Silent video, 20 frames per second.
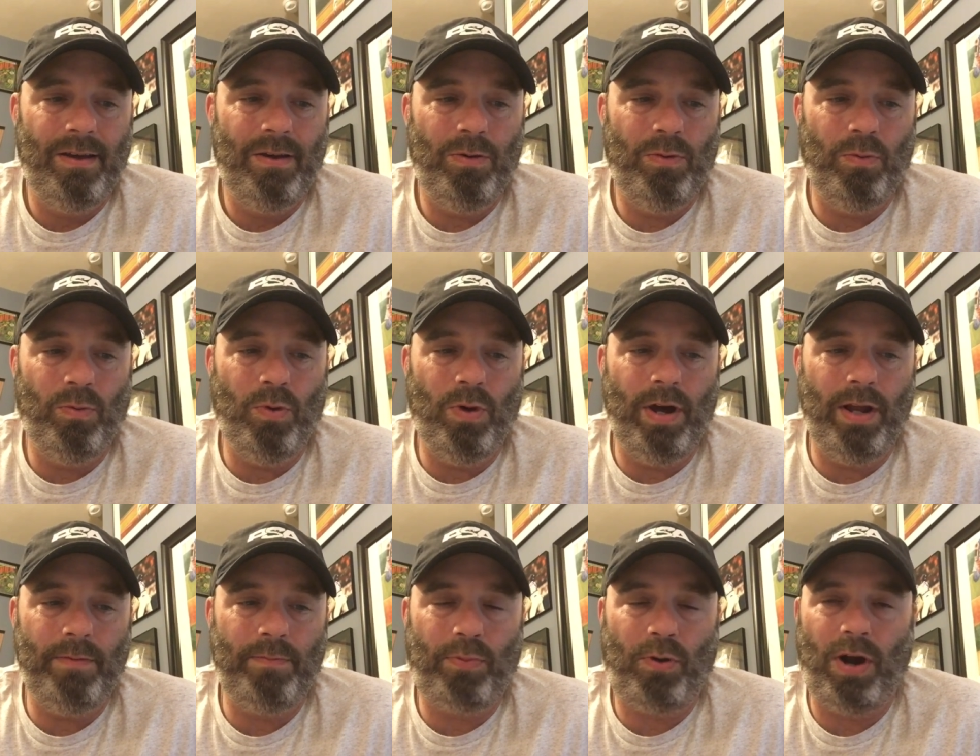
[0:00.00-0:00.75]

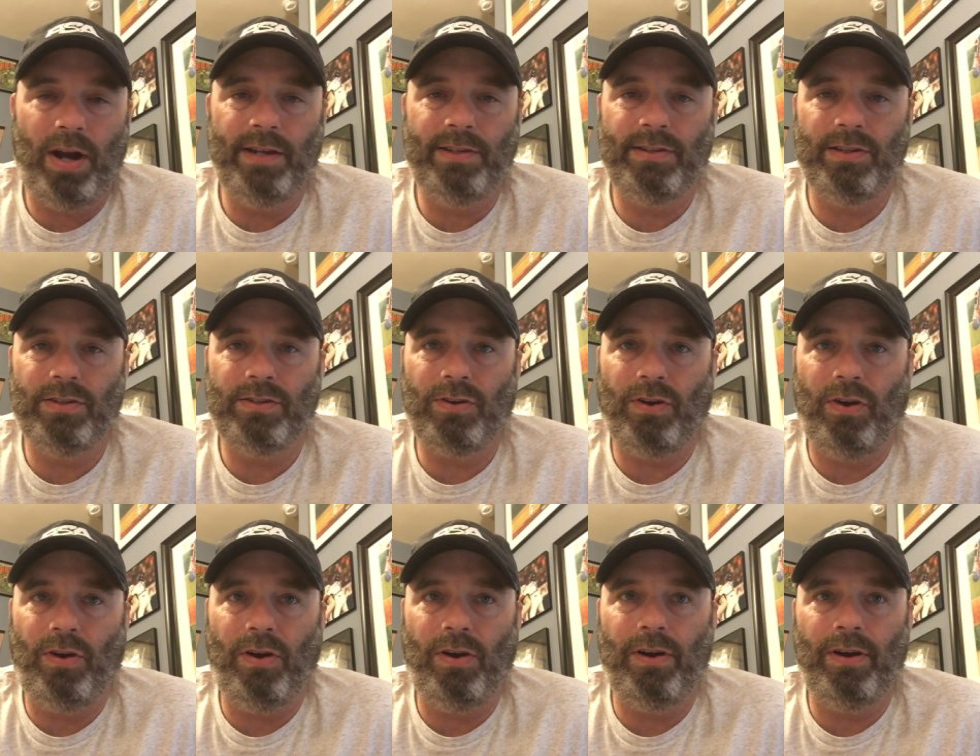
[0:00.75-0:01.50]
what prices
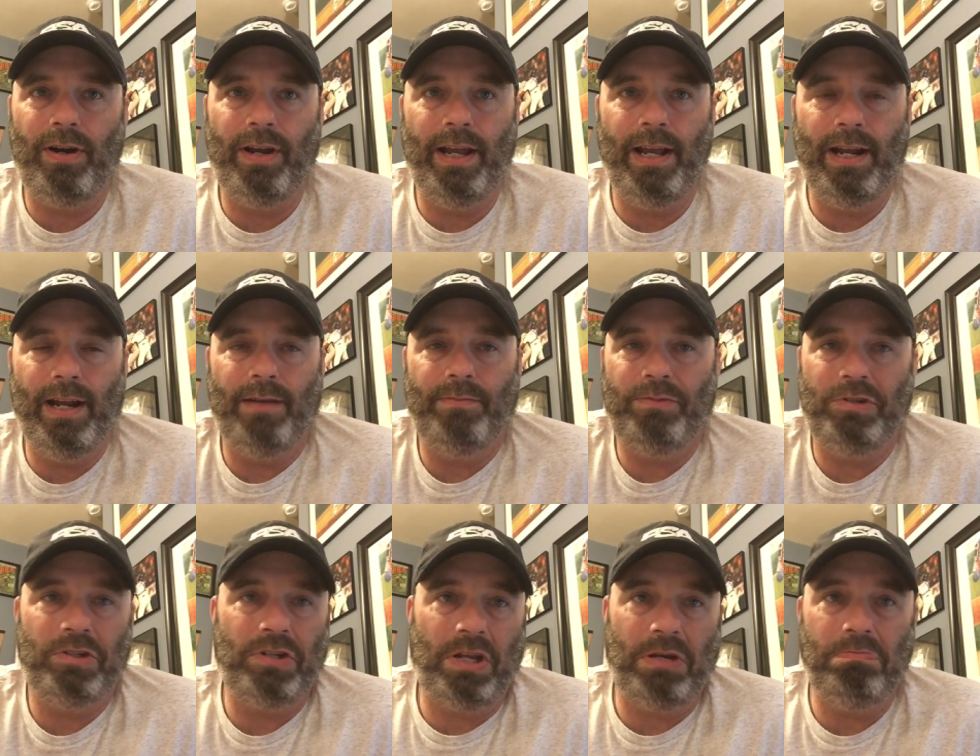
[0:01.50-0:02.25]
are. And I'm
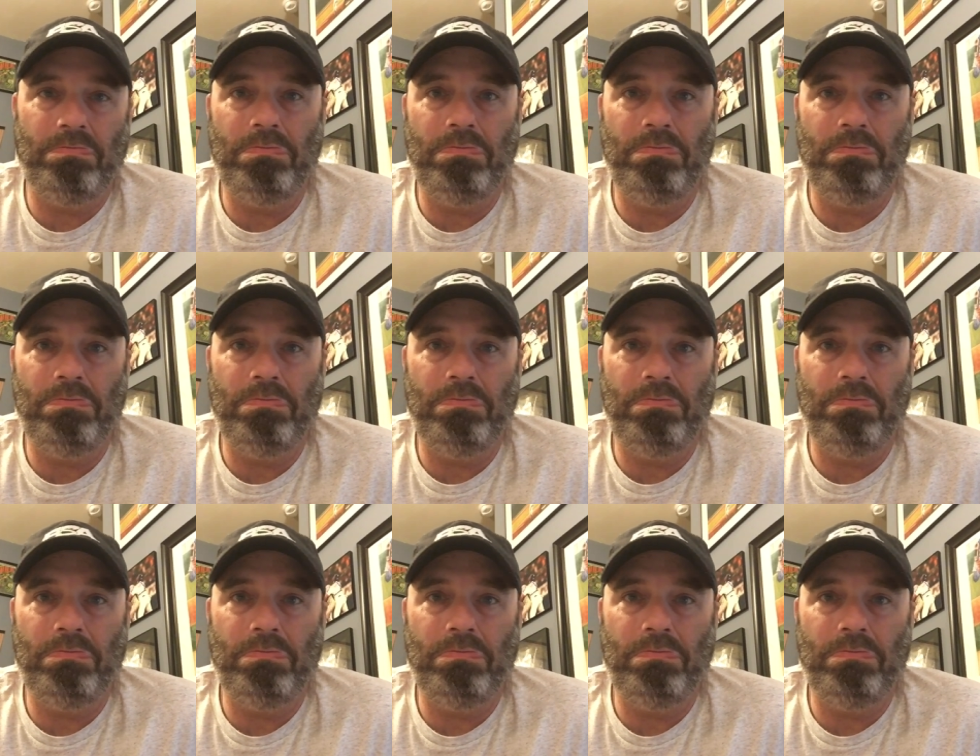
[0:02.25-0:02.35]
just like,